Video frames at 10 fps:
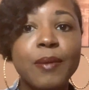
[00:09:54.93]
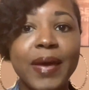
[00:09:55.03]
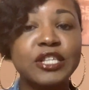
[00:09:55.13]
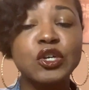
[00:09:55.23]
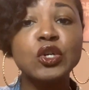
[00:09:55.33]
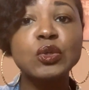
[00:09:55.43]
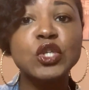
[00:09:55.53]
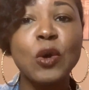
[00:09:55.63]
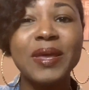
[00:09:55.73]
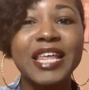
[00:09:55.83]
a mentor who
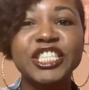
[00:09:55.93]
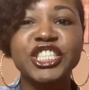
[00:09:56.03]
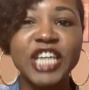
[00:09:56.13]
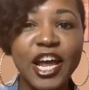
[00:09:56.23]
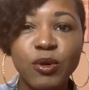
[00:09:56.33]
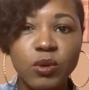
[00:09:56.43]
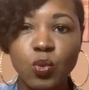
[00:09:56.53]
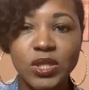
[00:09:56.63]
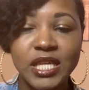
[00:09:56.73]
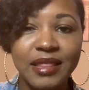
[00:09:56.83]
told me that shadowing
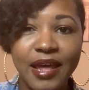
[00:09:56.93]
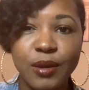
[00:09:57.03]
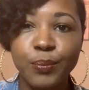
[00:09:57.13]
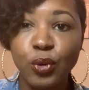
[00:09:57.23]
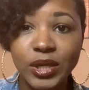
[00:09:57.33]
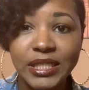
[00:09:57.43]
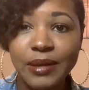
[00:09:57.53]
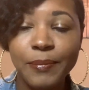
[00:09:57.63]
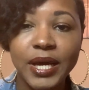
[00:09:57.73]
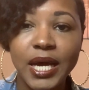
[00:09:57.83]
wasn't that
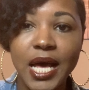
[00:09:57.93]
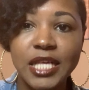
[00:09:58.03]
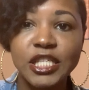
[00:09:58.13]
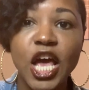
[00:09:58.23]
important because